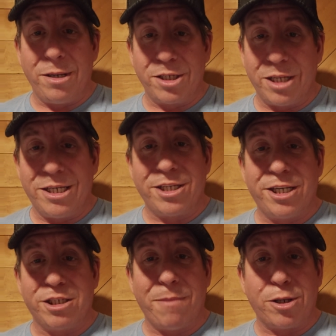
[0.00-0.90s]

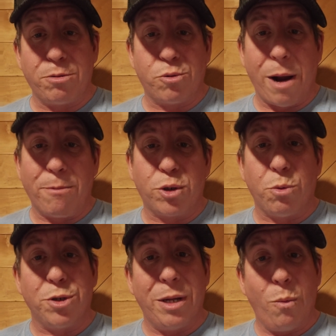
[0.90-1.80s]
statistics about subscriber
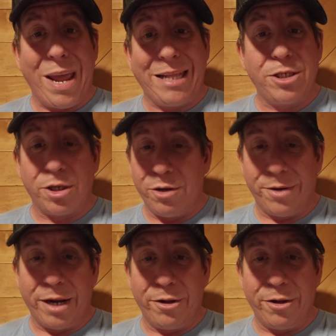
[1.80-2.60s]
schools that win so you don't